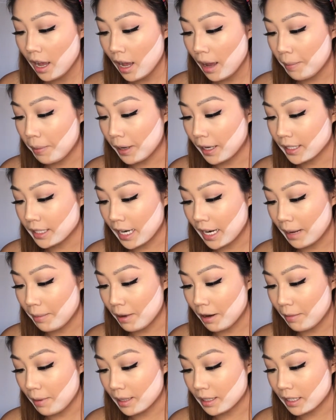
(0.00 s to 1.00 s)
and put a tiny bit
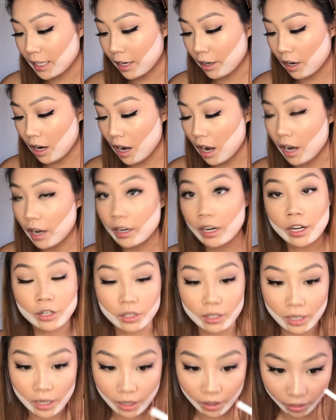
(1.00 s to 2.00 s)
of mascara on
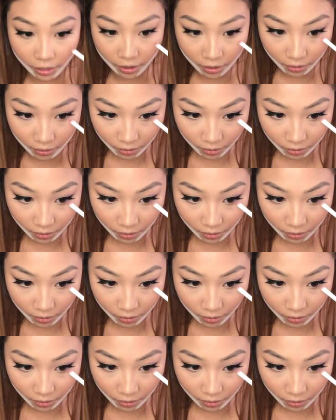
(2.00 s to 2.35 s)
underneath.